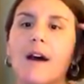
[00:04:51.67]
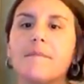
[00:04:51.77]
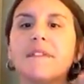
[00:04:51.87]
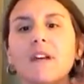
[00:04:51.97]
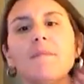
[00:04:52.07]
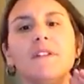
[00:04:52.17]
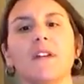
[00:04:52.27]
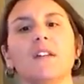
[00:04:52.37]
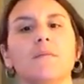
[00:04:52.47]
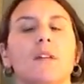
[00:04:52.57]
Some
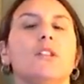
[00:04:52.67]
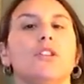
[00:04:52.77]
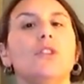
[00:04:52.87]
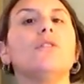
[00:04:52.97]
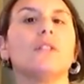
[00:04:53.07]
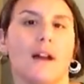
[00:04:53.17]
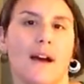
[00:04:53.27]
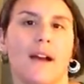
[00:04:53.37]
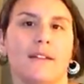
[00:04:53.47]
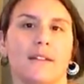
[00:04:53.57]
assessments
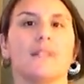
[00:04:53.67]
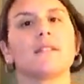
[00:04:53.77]
utilize this